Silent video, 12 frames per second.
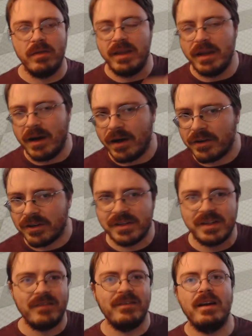The other
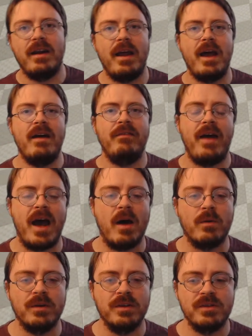7.5
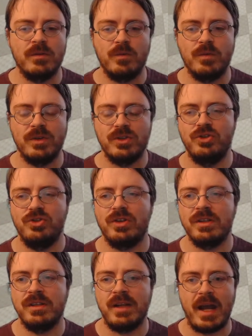hours was
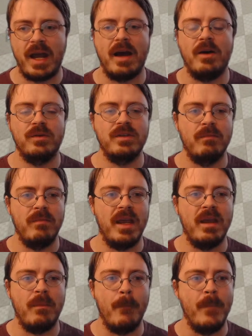just how to
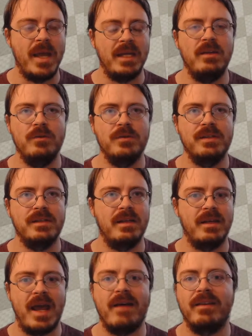make menus to
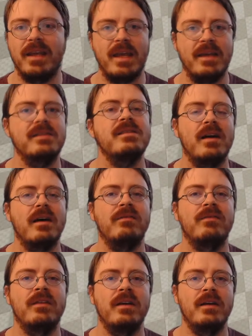navigate
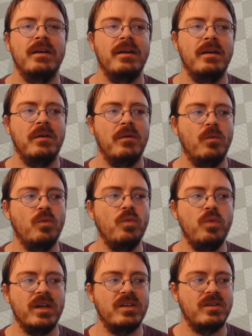stuff,
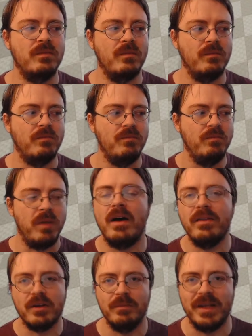which
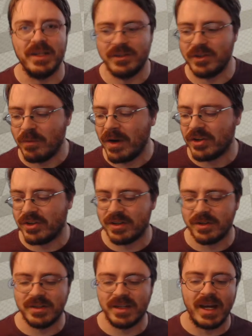bothered me so much
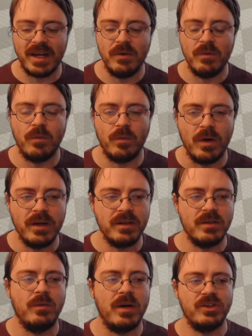as I was like, I don't want
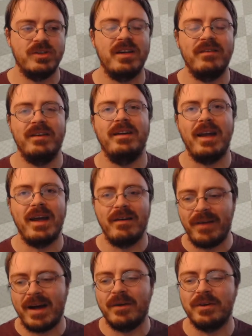to watch
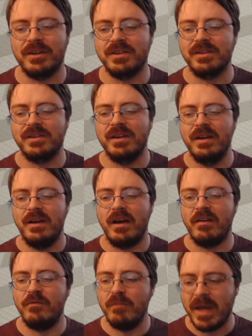7.5 hours
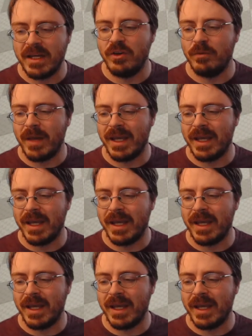of menu